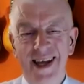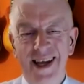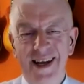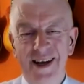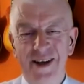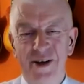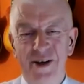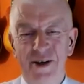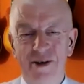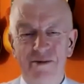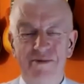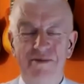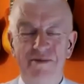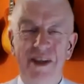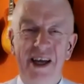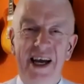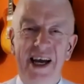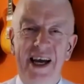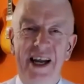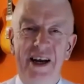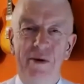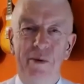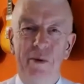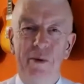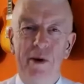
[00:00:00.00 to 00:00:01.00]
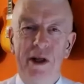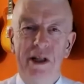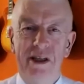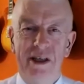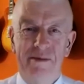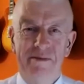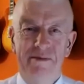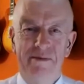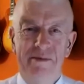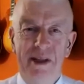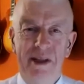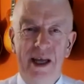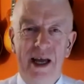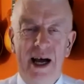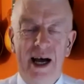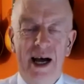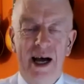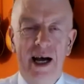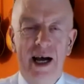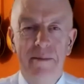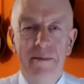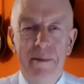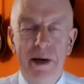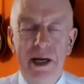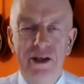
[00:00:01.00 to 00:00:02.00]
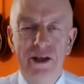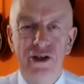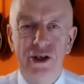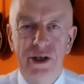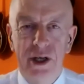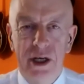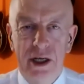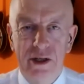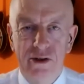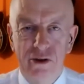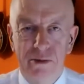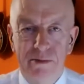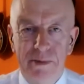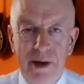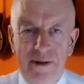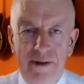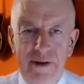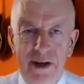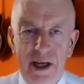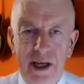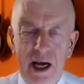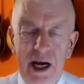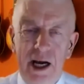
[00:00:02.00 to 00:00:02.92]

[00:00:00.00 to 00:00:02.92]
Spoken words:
Hello and welcome. I'm Major Nigel Bovey.